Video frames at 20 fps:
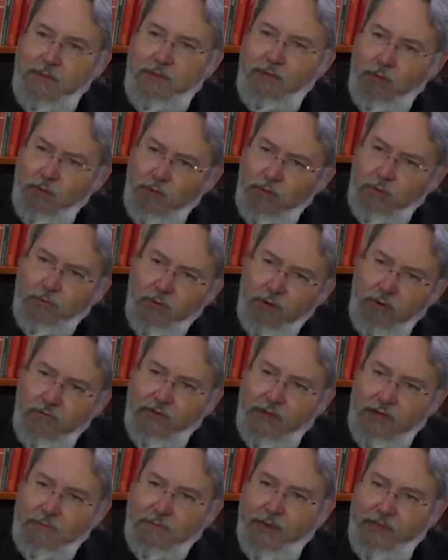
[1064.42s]
you could prove
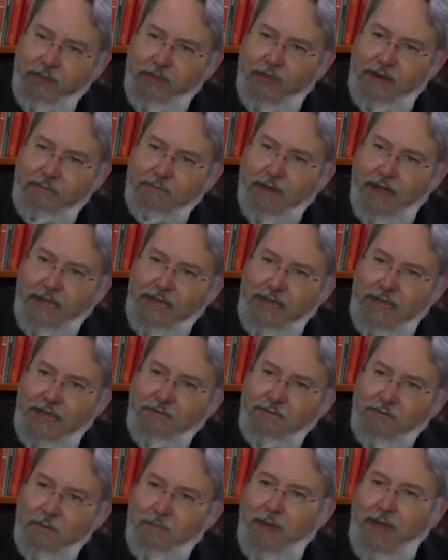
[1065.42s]
it, but then by the end
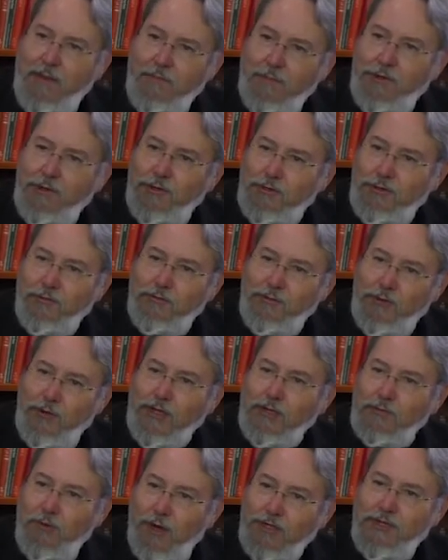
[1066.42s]
of the paper, you're, you're
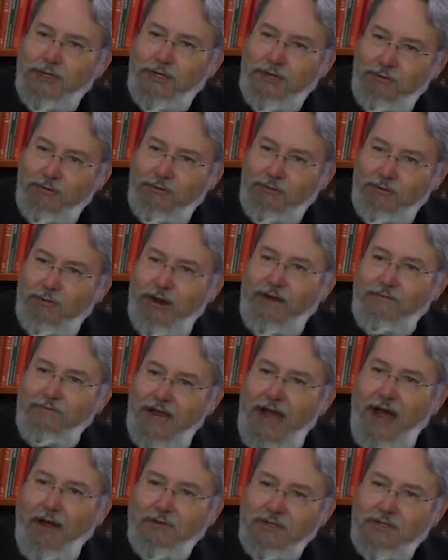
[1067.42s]
expressing grave
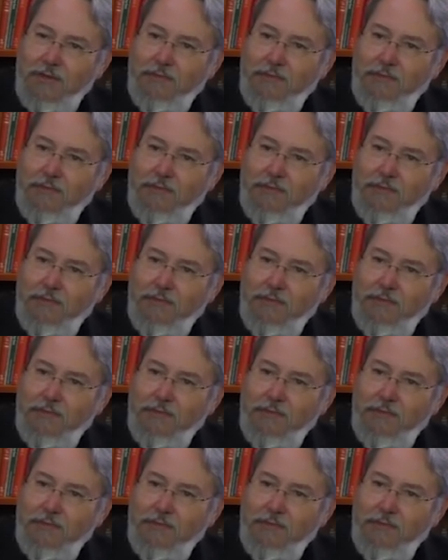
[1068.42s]
doubts